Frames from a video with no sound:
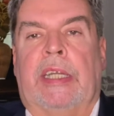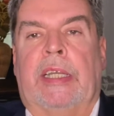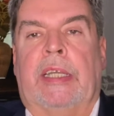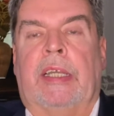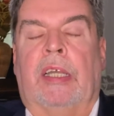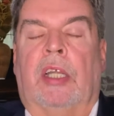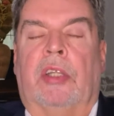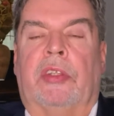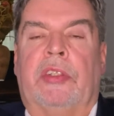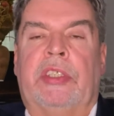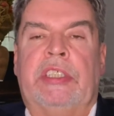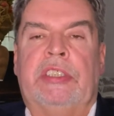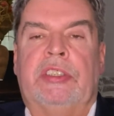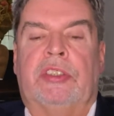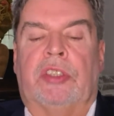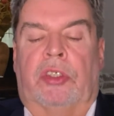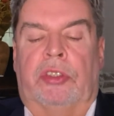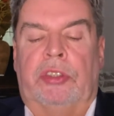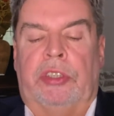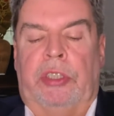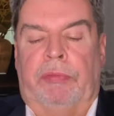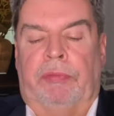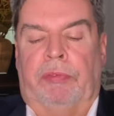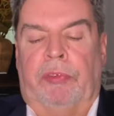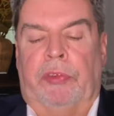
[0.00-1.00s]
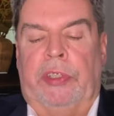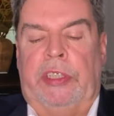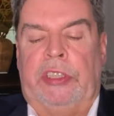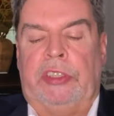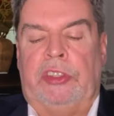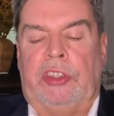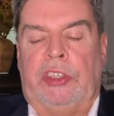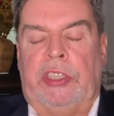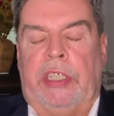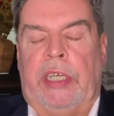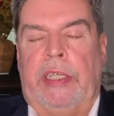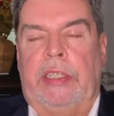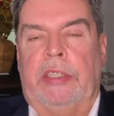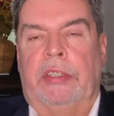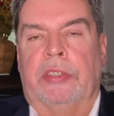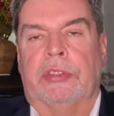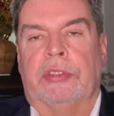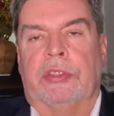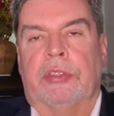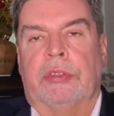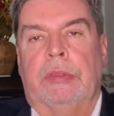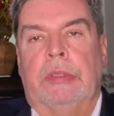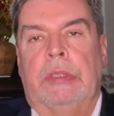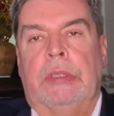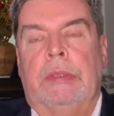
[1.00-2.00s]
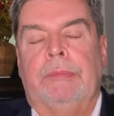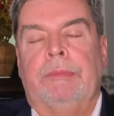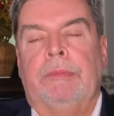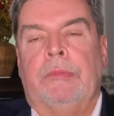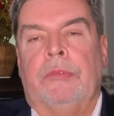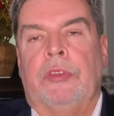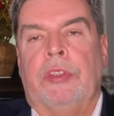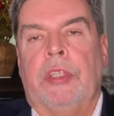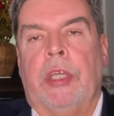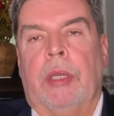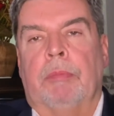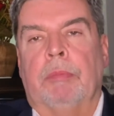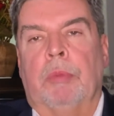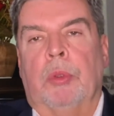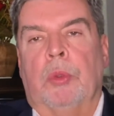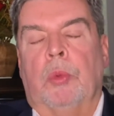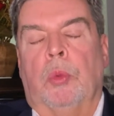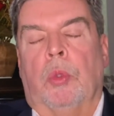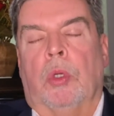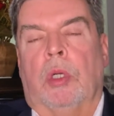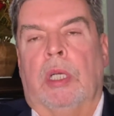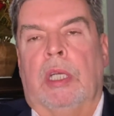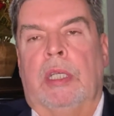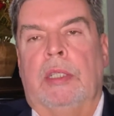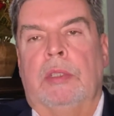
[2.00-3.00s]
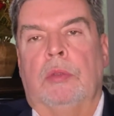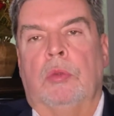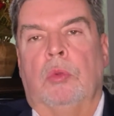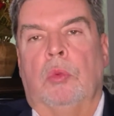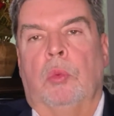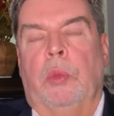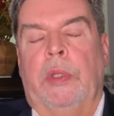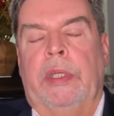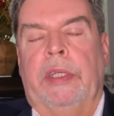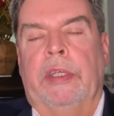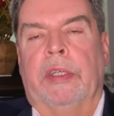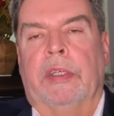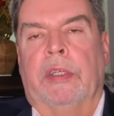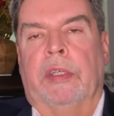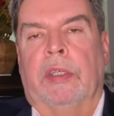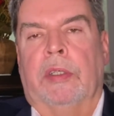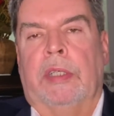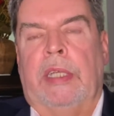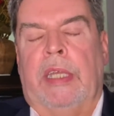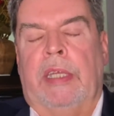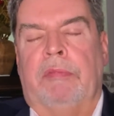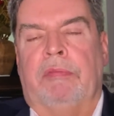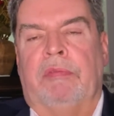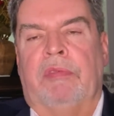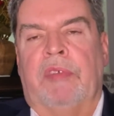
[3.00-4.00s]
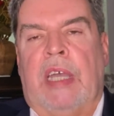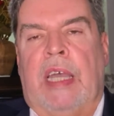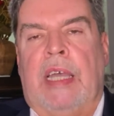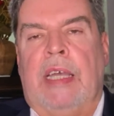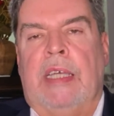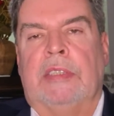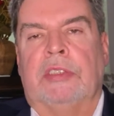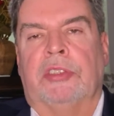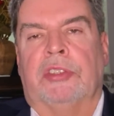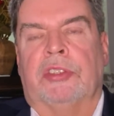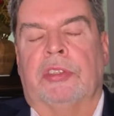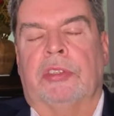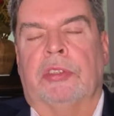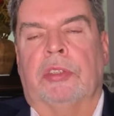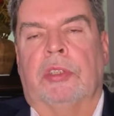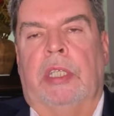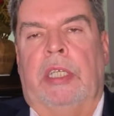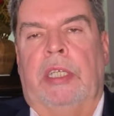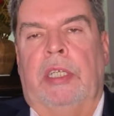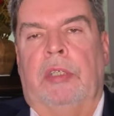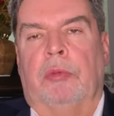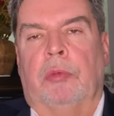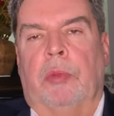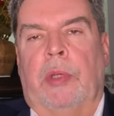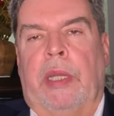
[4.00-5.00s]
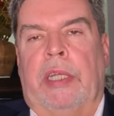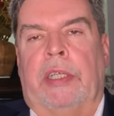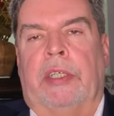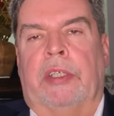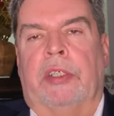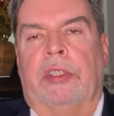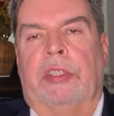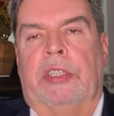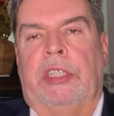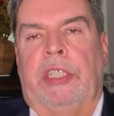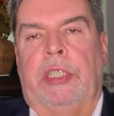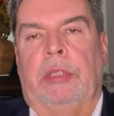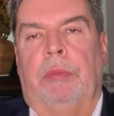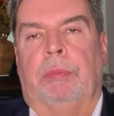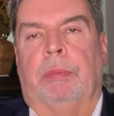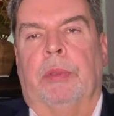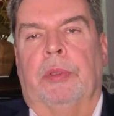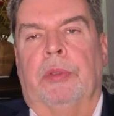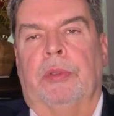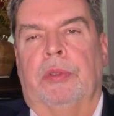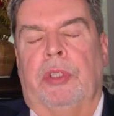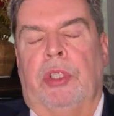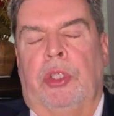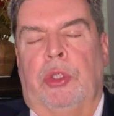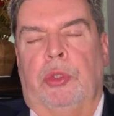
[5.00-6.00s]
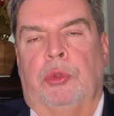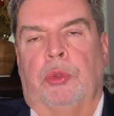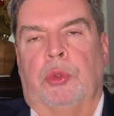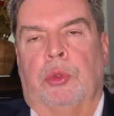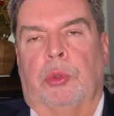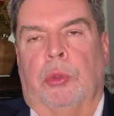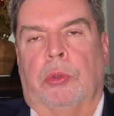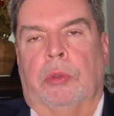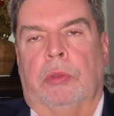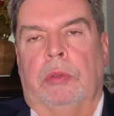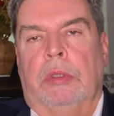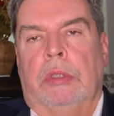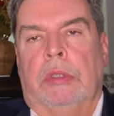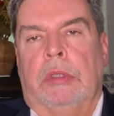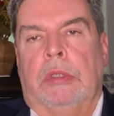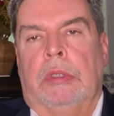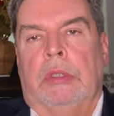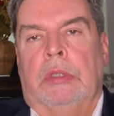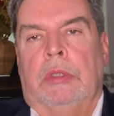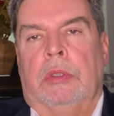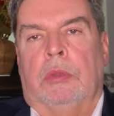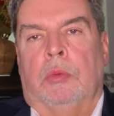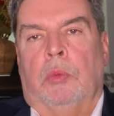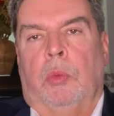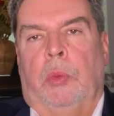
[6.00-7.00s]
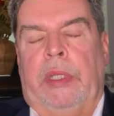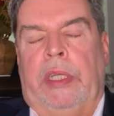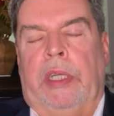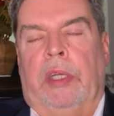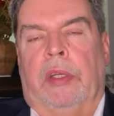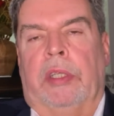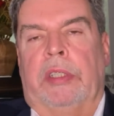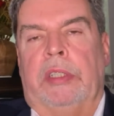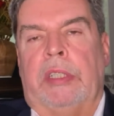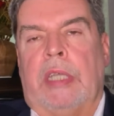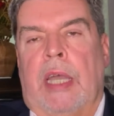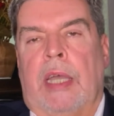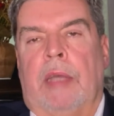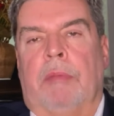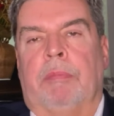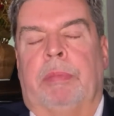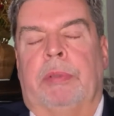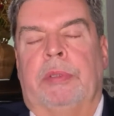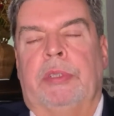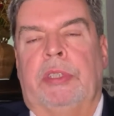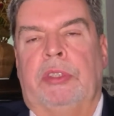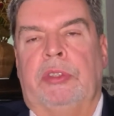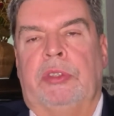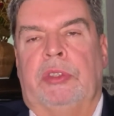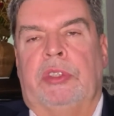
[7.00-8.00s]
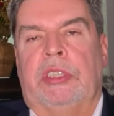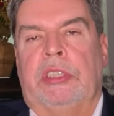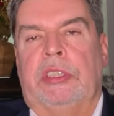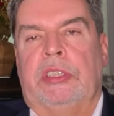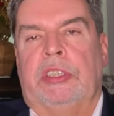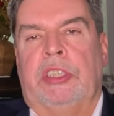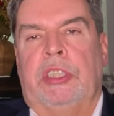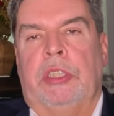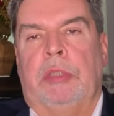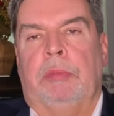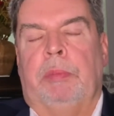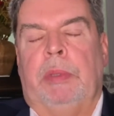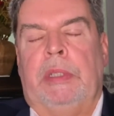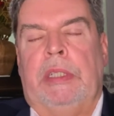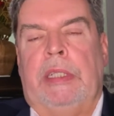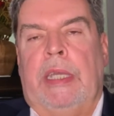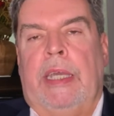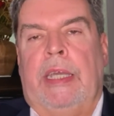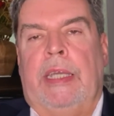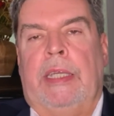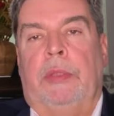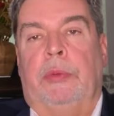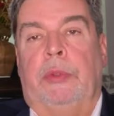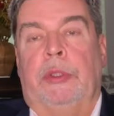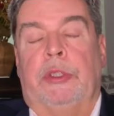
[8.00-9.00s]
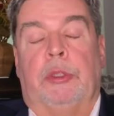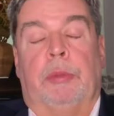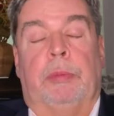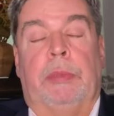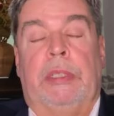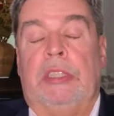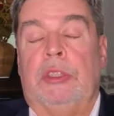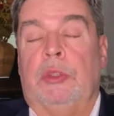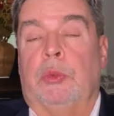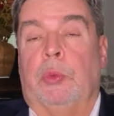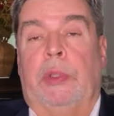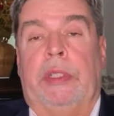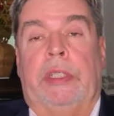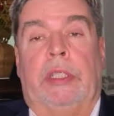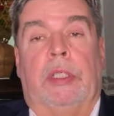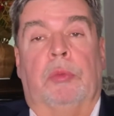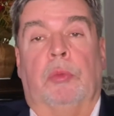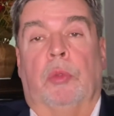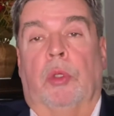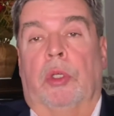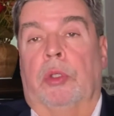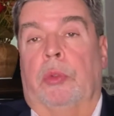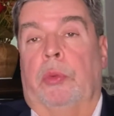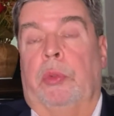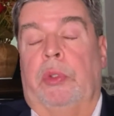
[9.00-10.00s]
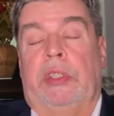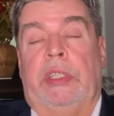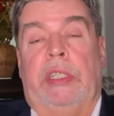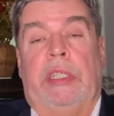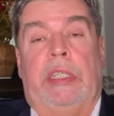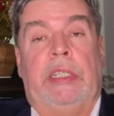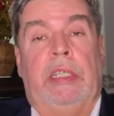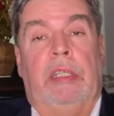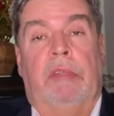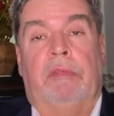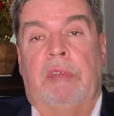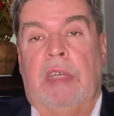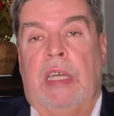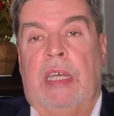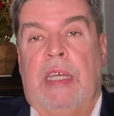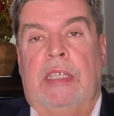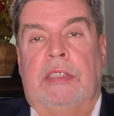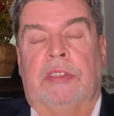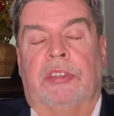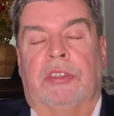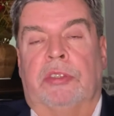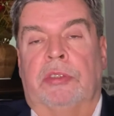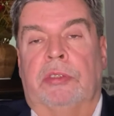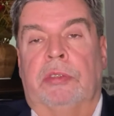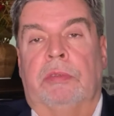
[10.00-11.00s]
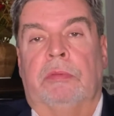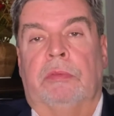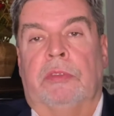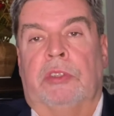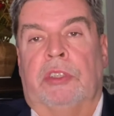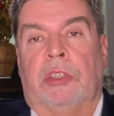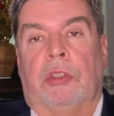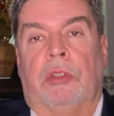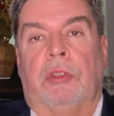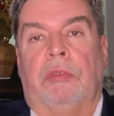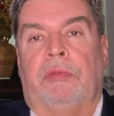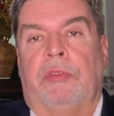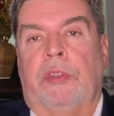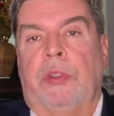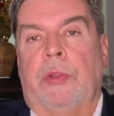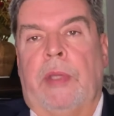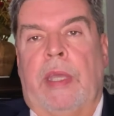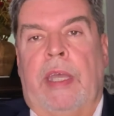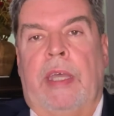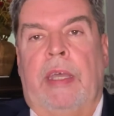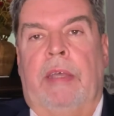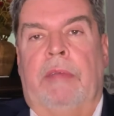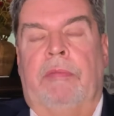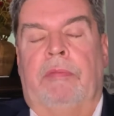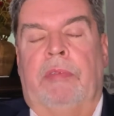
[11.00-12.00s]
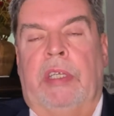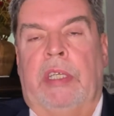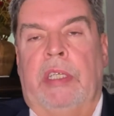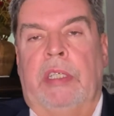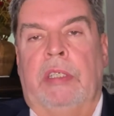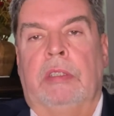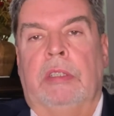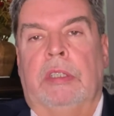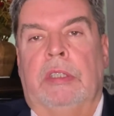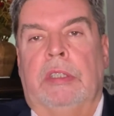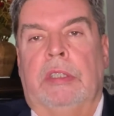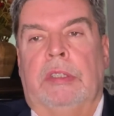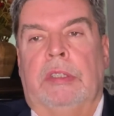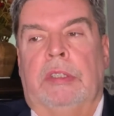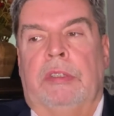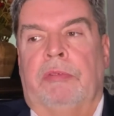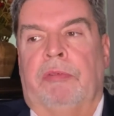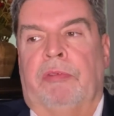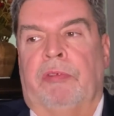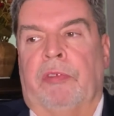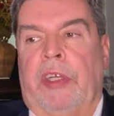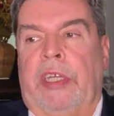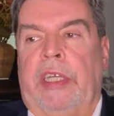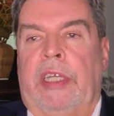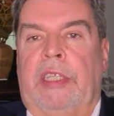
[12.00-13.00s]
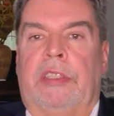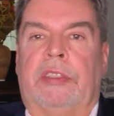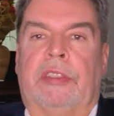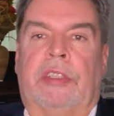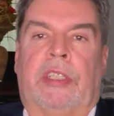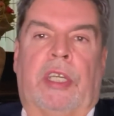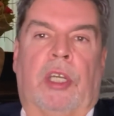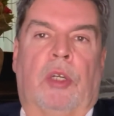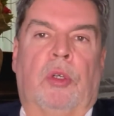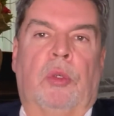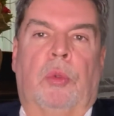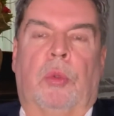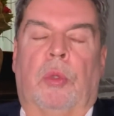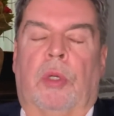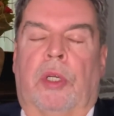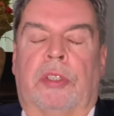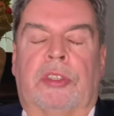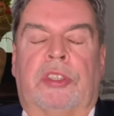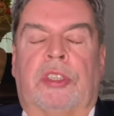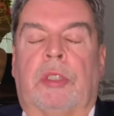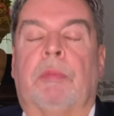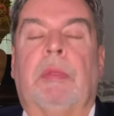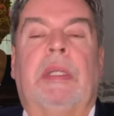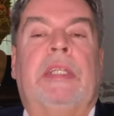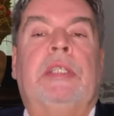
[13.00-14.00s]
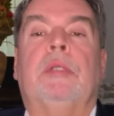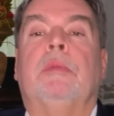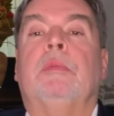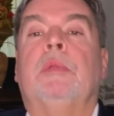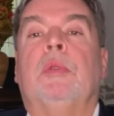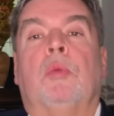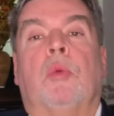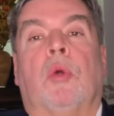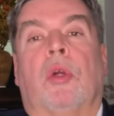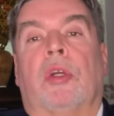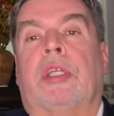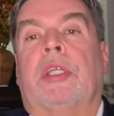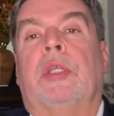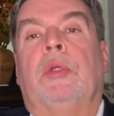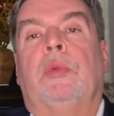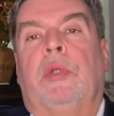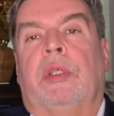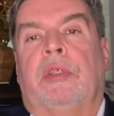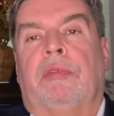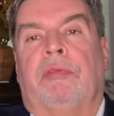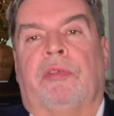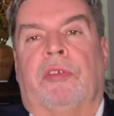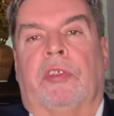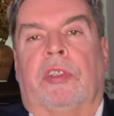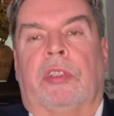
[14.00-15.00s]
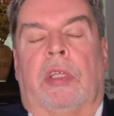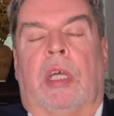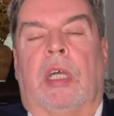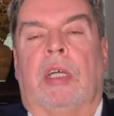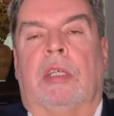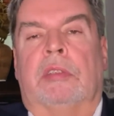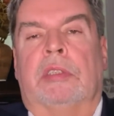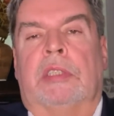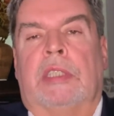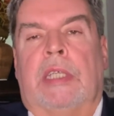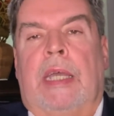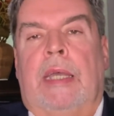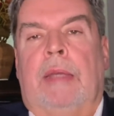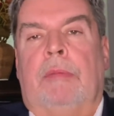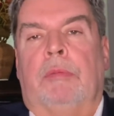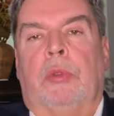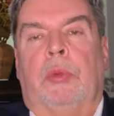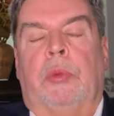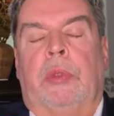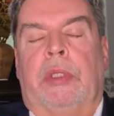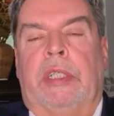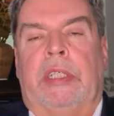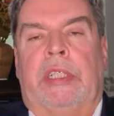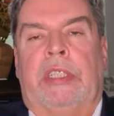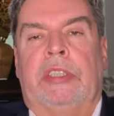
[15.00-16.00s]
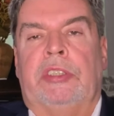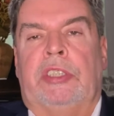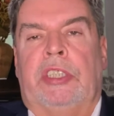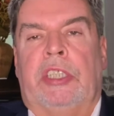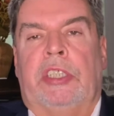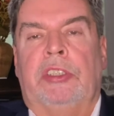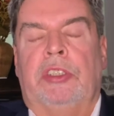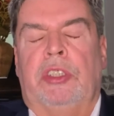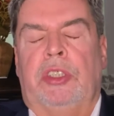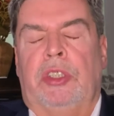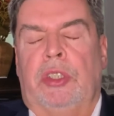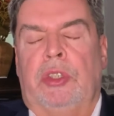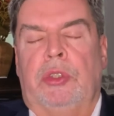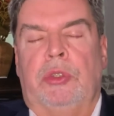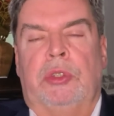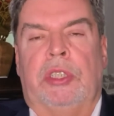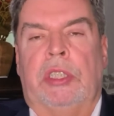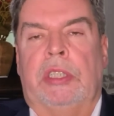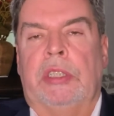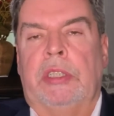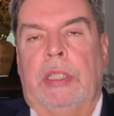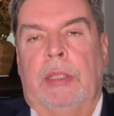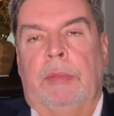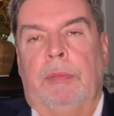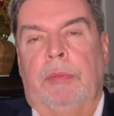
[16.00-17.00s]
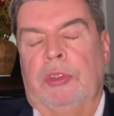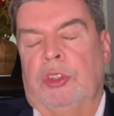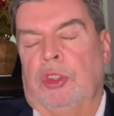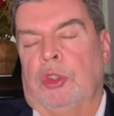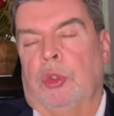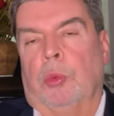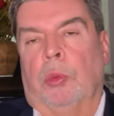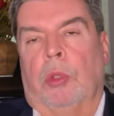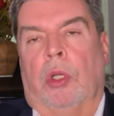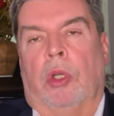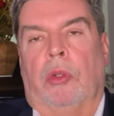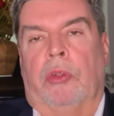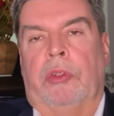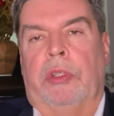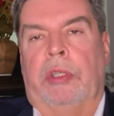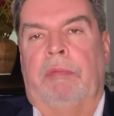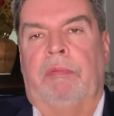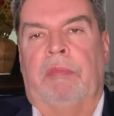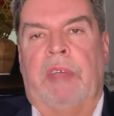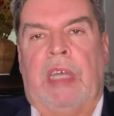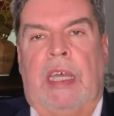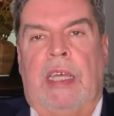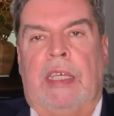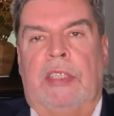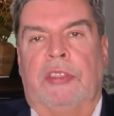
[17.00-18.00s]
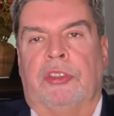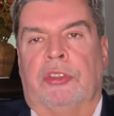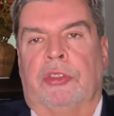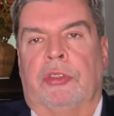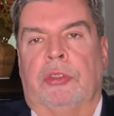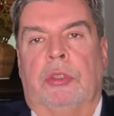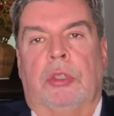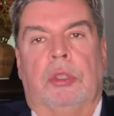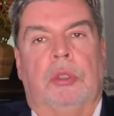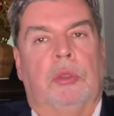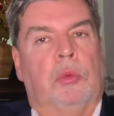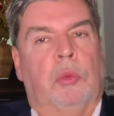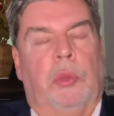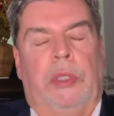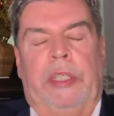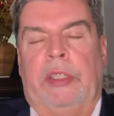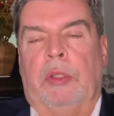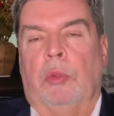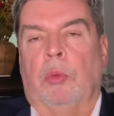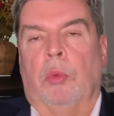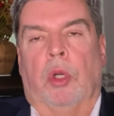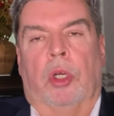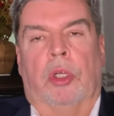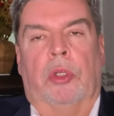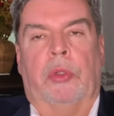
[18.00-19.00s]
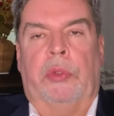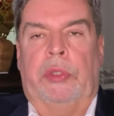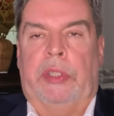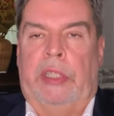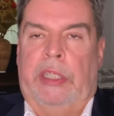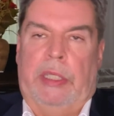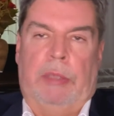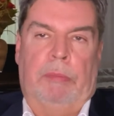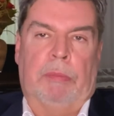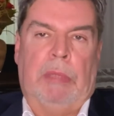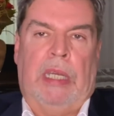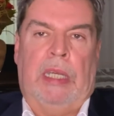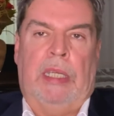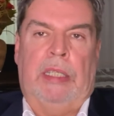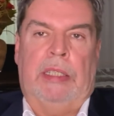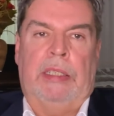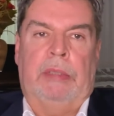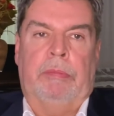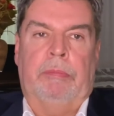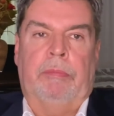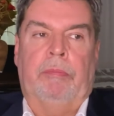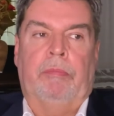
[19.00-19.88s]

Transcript: call these our differentiators. Number one, we're advisor and record keeper neutral. We are a non-producing TPA, which means we can work with any advisor. So if you have a friend, co-worker, somebody you've been working with for a long time and want to continue using them as the role of advisor, we can work with anybody.